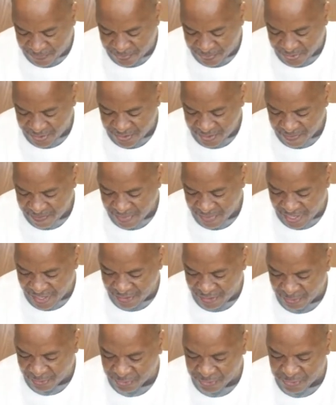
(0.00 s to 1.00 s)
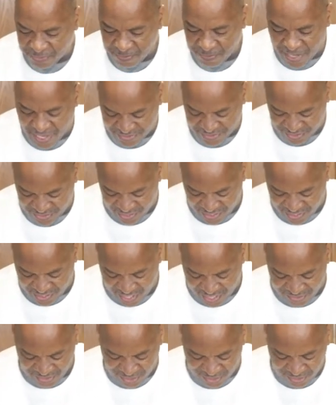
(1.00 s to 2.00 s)
put in my little spots that
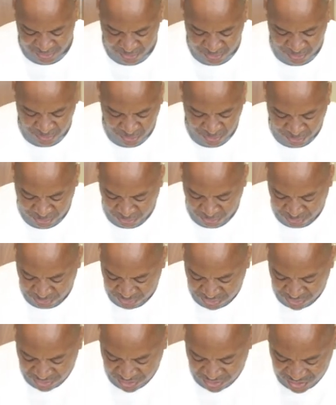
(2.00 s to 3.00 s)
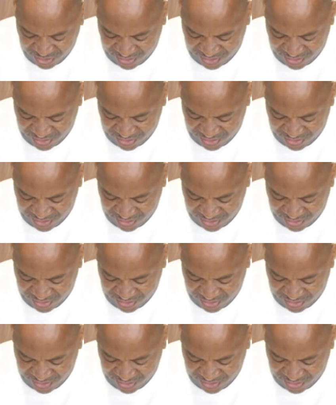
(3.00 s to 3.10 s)
got the little holes in